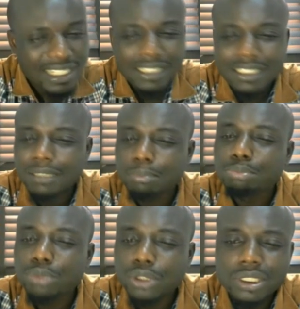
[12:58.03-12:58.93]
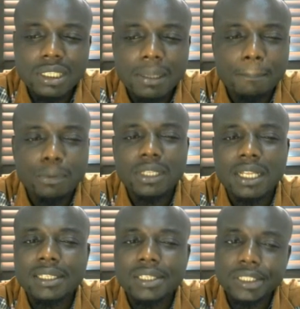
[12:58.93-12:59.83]
That is the most
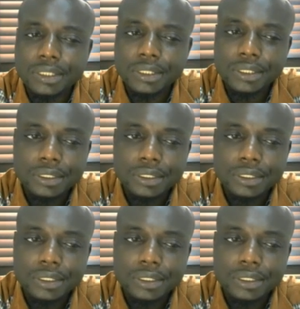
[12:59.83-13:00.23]
important thing.